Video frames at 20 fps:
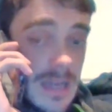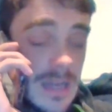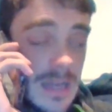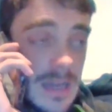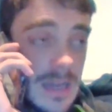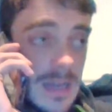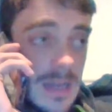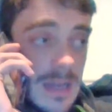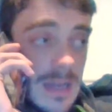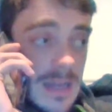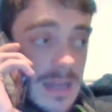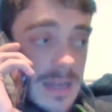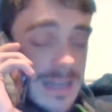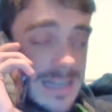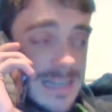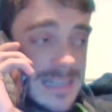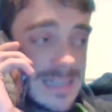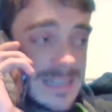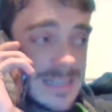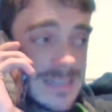
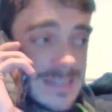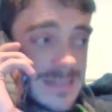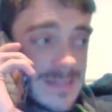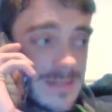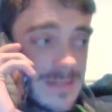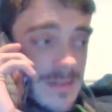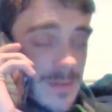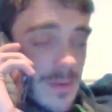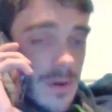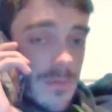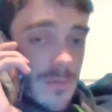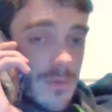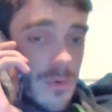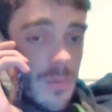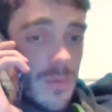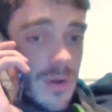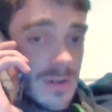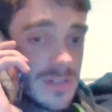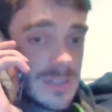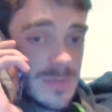And I've
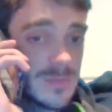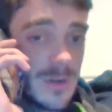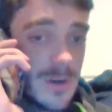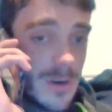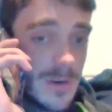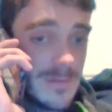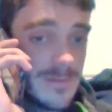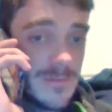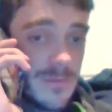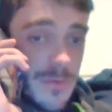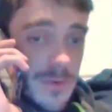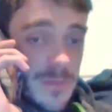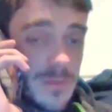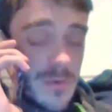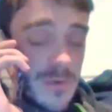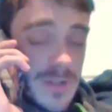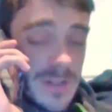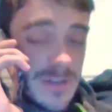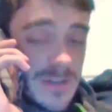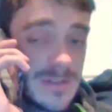got work tomorrow at 4
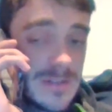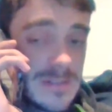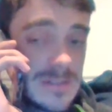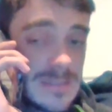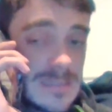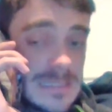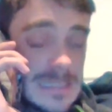a.m.